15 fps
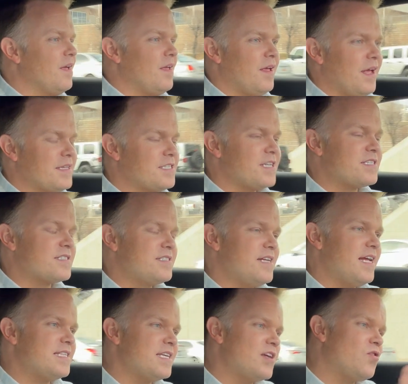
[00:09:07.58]
it's
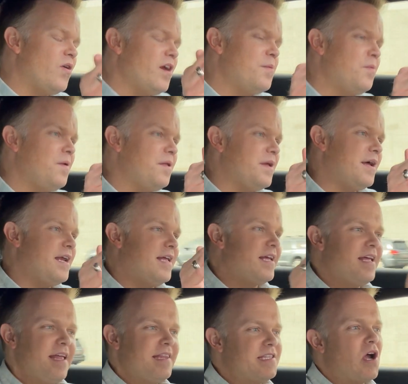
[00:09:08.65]
incredible,
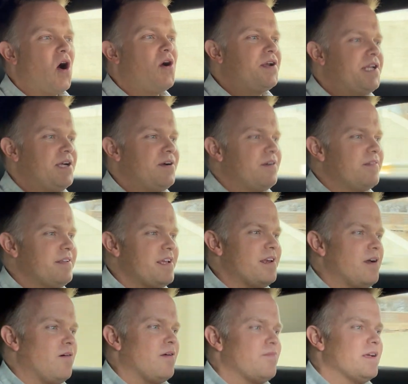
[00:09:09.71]
and it's hard here, you
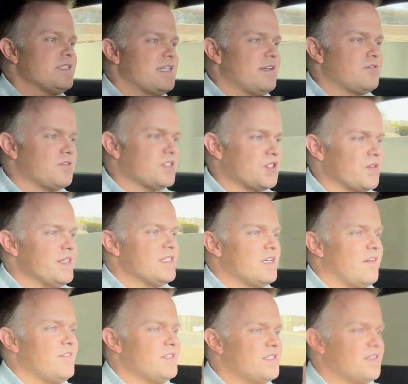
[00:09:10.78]
know, on residential streets,
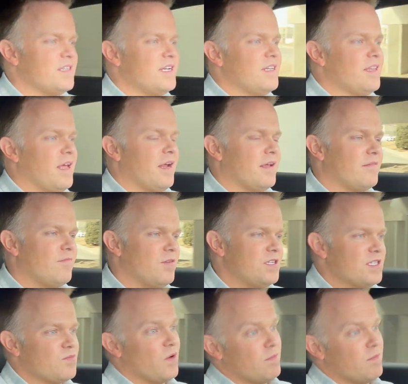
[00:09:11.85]
obviously, and like, which is where